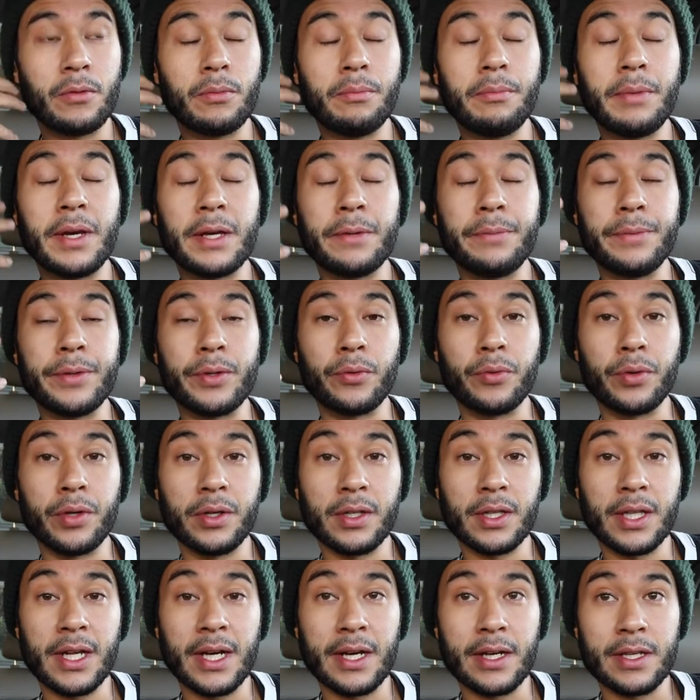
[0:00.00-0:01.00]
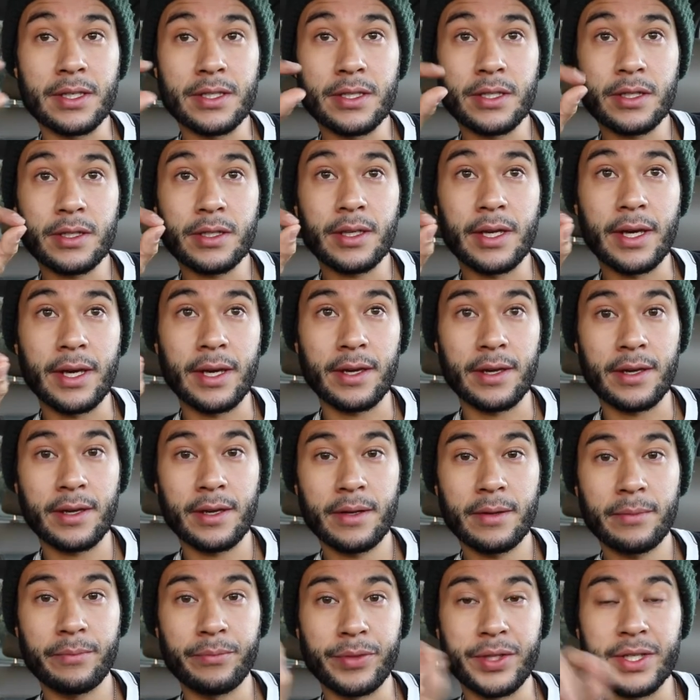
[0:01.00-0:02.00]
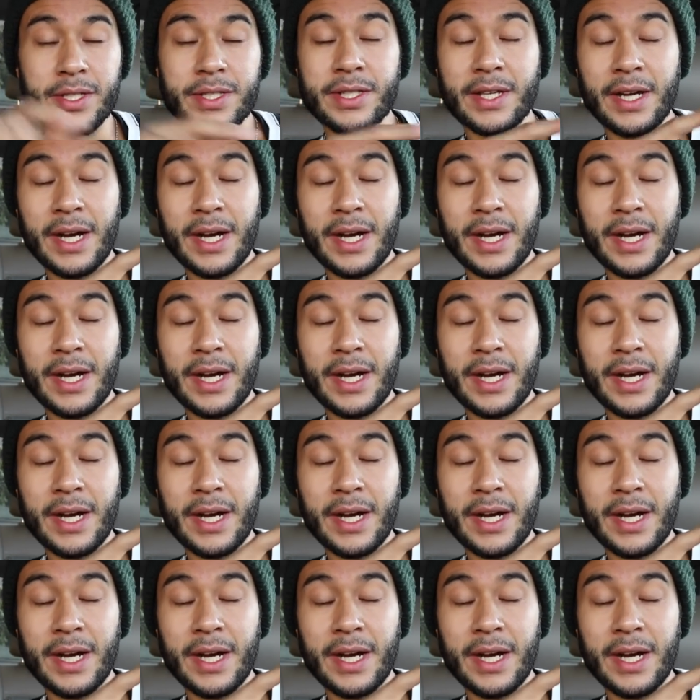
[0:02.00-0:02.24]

made me realize, hey, this